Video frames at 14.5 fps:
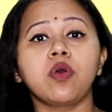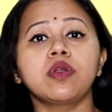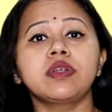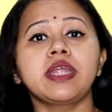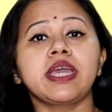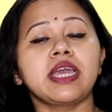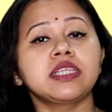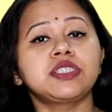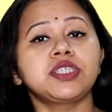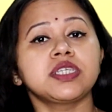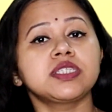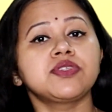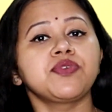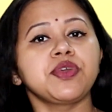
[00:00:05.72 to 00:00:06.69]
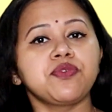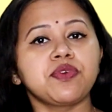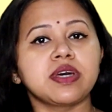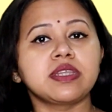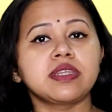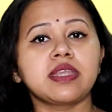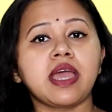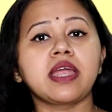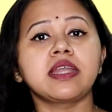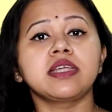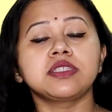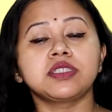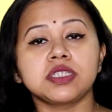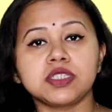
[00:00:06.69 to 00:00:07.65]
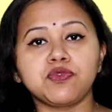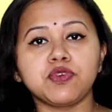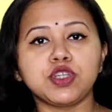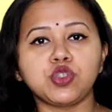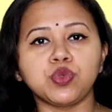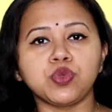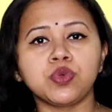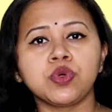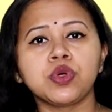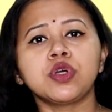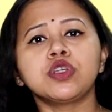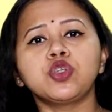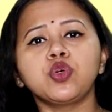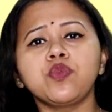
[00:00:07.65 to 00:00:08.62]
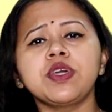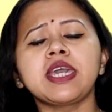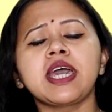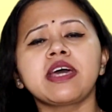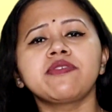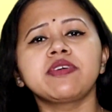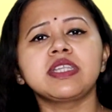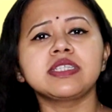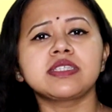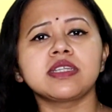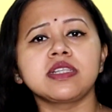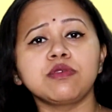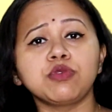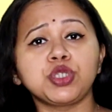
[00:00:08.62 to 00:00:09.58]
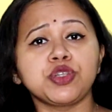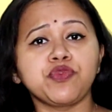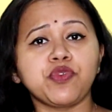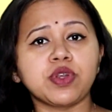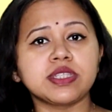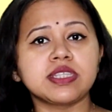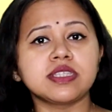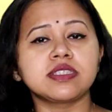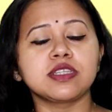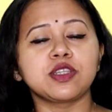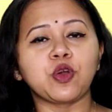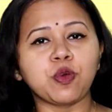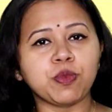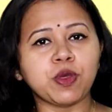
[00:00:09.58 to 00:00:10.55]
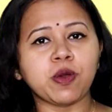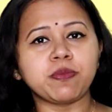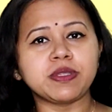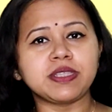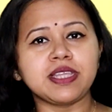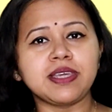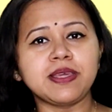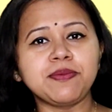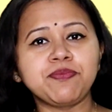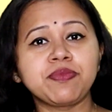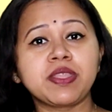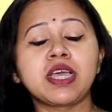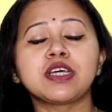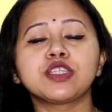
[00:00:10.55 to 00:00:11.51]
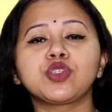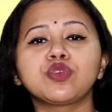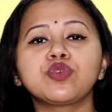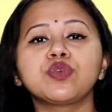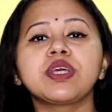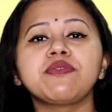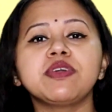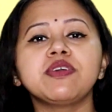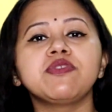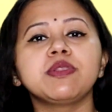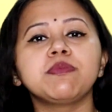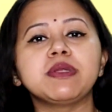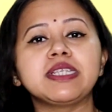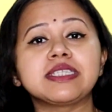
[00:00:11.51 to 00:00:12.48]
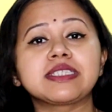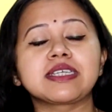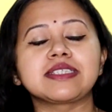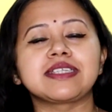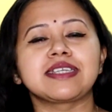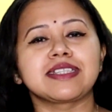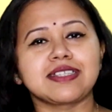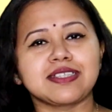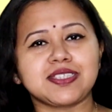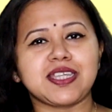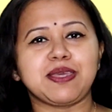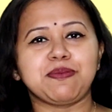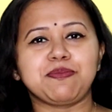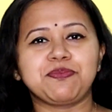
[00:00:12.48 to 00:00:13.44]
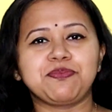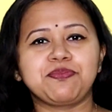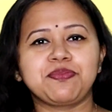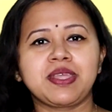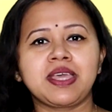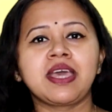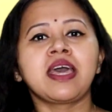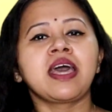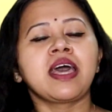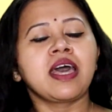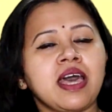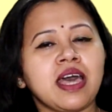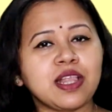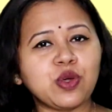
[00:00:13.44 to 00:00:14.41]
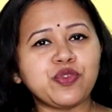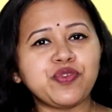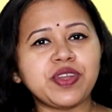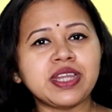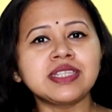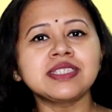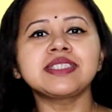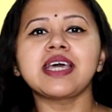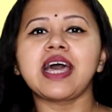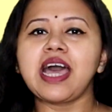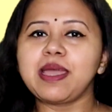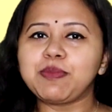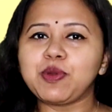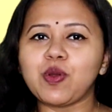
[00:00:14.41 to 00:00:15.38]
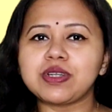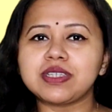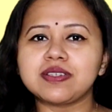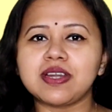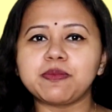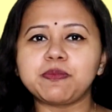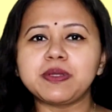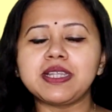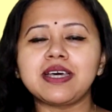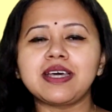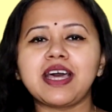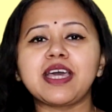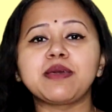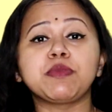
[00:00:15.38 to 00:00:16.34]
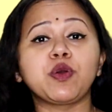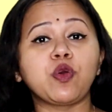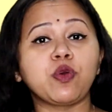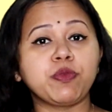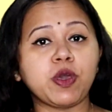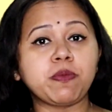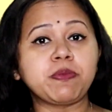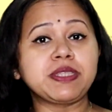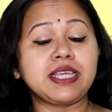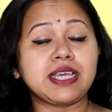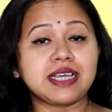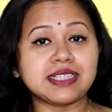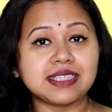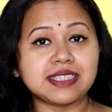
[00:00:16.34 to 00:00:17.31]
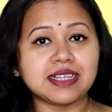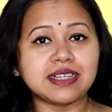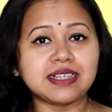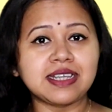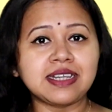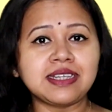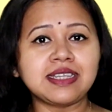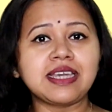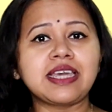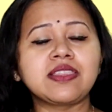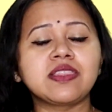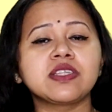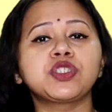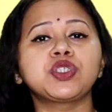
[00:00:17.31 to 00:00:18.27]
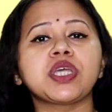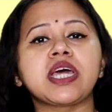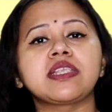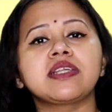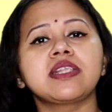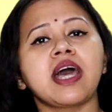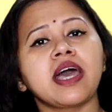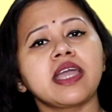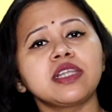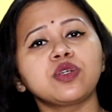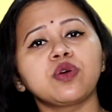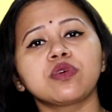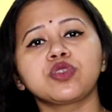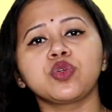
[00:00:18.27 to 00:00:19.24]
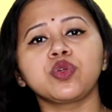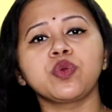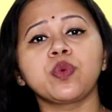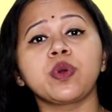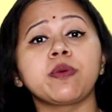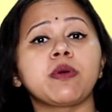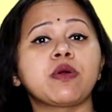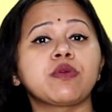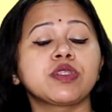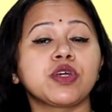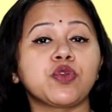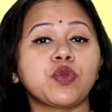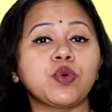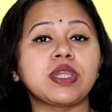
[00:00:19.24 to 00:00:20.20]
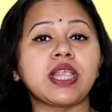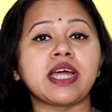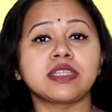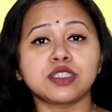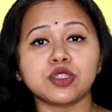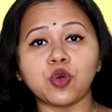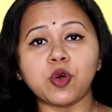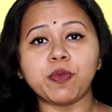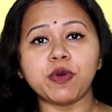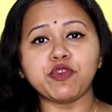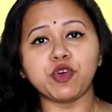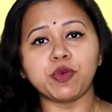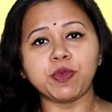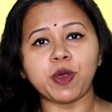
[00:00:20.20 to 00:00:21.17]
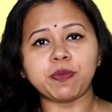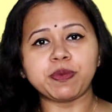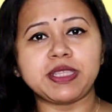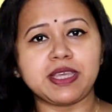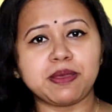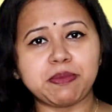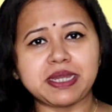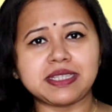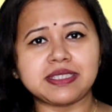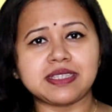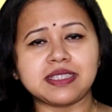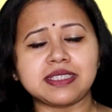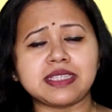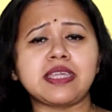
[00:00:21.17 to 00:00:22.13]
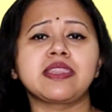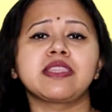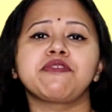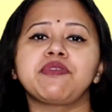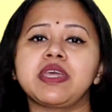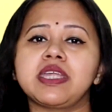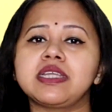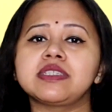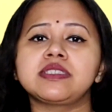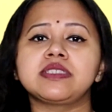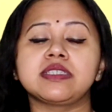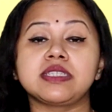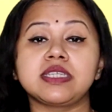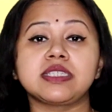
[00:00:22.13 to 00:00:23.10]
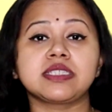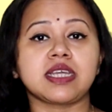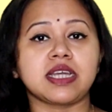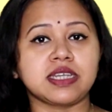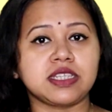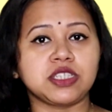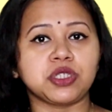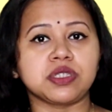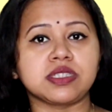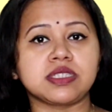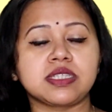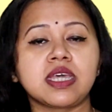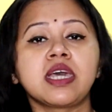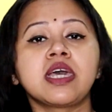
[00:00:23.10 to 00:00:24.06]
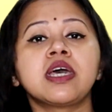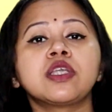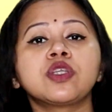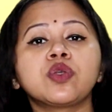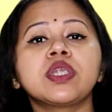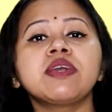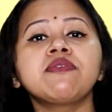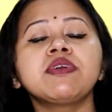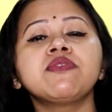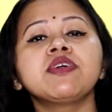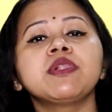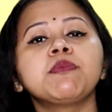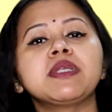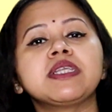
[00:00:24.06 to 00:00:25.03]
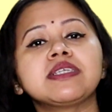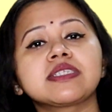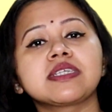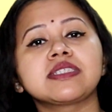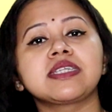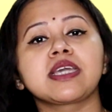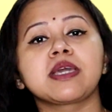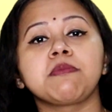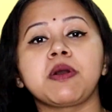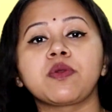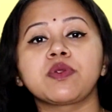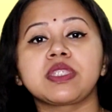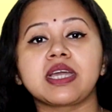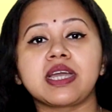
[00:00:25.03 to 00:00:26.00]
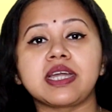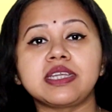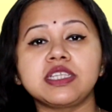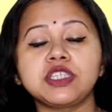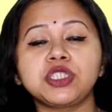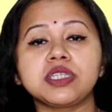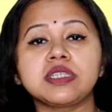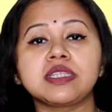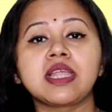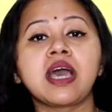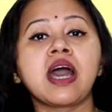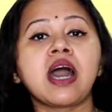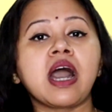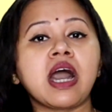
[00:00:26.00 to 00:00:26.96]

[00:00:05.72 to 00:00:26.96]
or HSV1 and HSV2. Do we have any solution for this in homeopathy? So today we will be discussing the same. Hello friends, I am Dr. Arpana. I am a homeopathic consultant. In this channel, I talk to you about the role and scope of homeopathic medicines in the various diseased conditions. Today we will be discussing about the condition